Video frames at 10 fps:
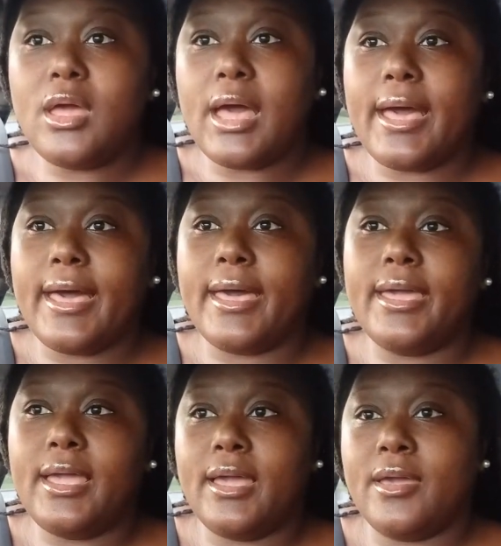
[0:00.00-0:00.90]

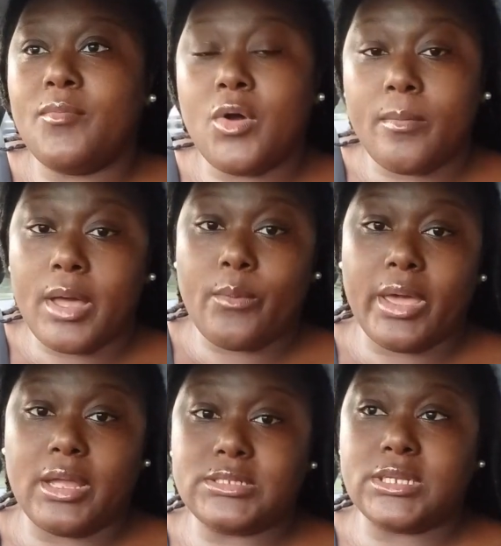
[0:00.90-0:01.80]
I am on my
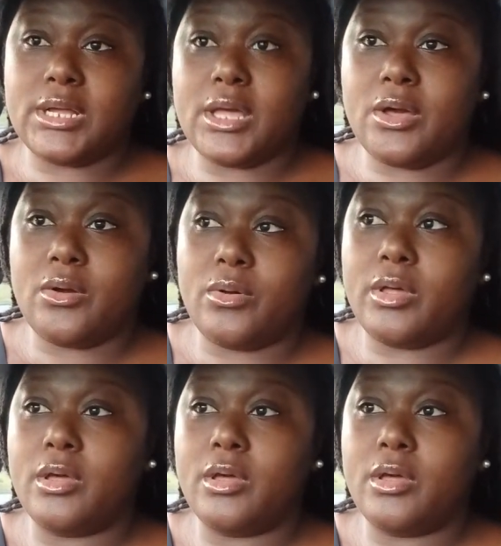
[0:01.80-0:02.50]
way to go.